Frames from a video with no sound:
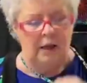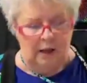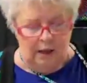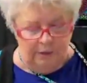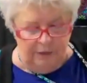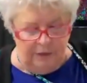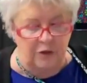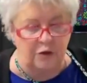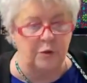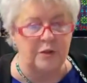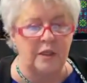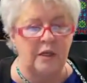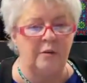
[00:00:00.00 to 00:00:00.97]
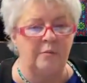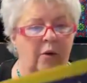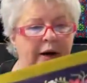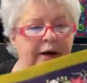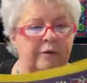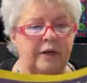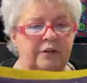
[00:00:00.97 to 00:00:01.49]
This was an
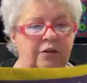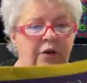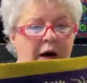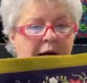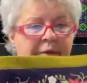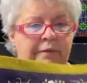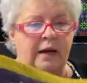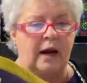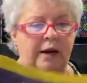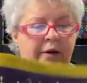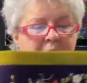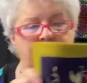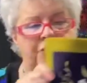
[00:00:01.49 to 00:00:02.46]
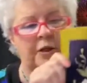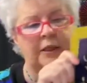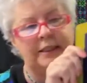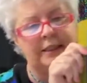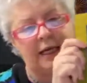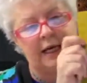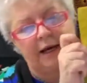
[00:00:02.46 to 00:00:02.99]
embroidery design that I originally
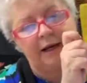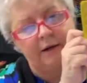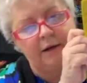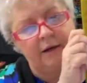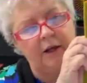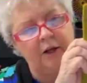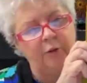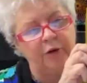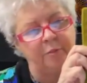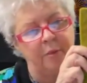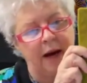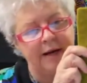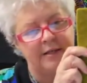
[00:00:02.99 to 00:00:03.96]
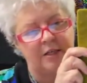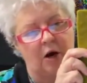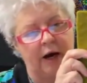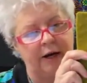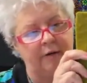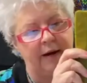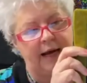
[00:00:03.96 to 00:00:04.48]
did with my
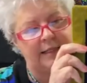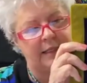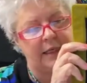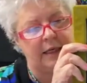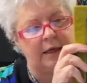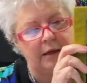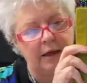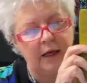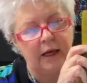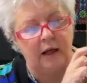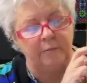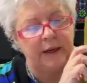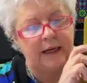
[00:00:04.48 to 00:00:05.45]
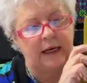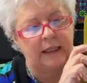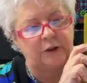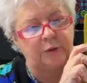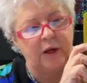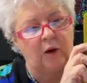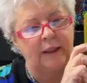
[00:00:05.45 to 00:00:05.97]
designer SE. And because
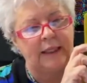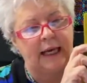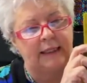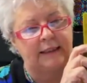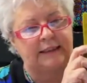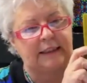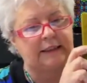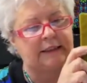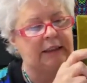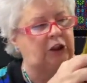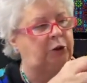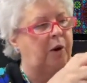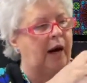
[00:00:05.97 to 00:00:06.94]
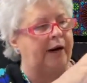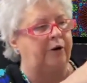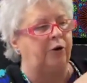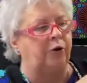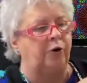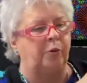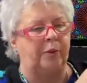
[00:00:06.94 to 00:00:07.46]
we only had a six inch wide
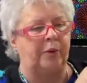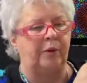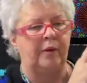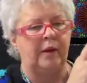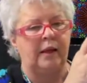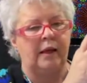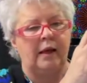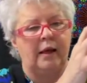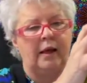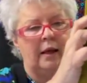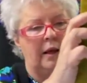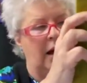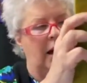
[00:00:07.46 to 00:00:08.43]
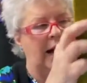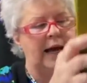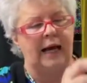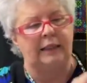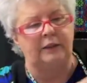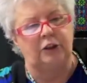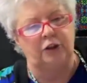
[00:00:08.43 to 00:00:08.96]
hoop, I
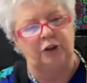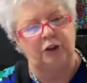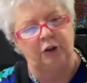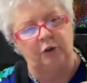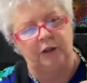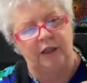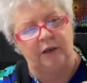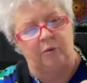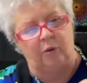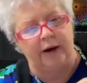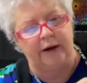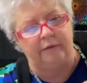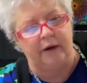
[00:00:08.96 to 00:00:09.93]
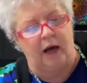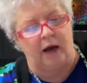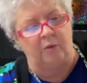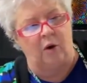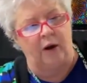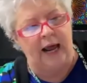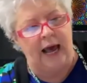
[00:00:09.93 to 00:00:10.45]
had to do the embroidery on
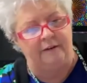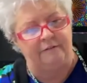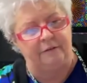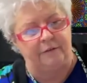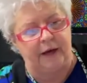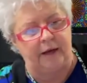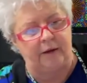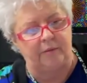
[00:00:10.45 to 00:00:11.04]
one half of it.